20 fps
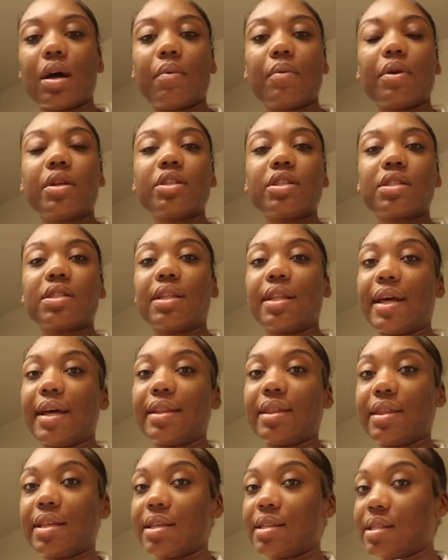I want to just
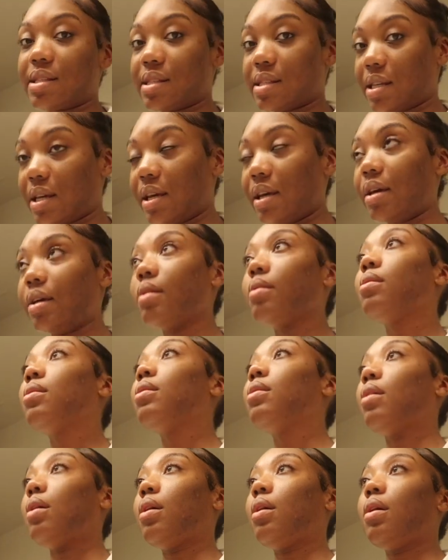let this sit
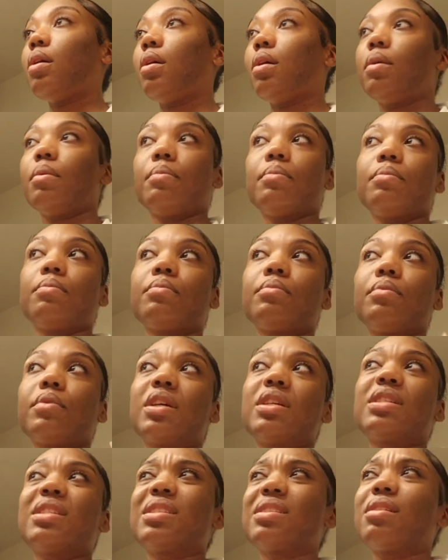um
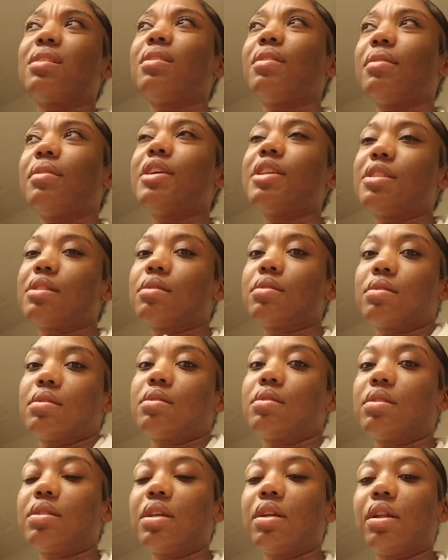because uh, it's
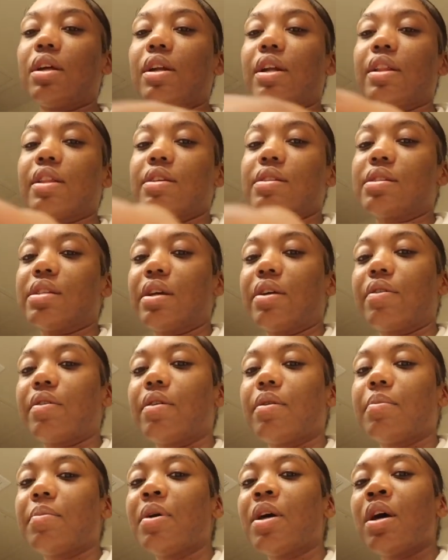still another
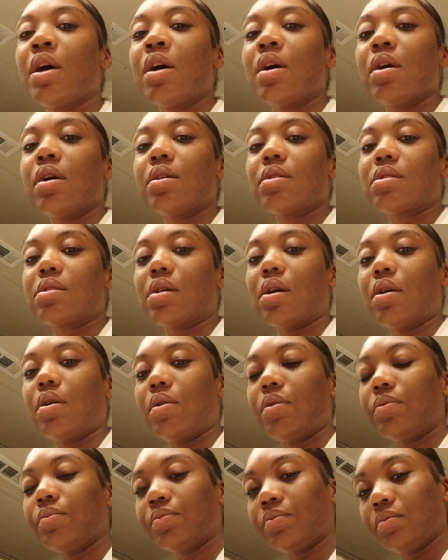serum
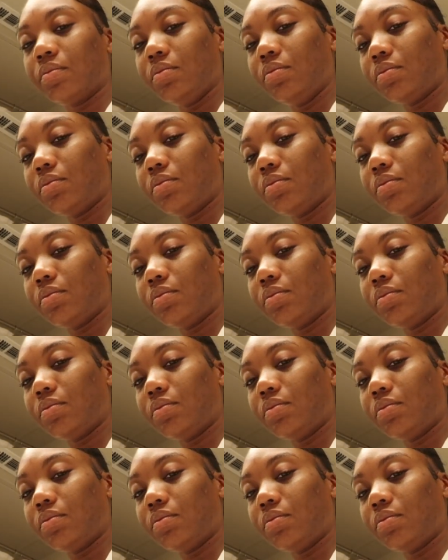so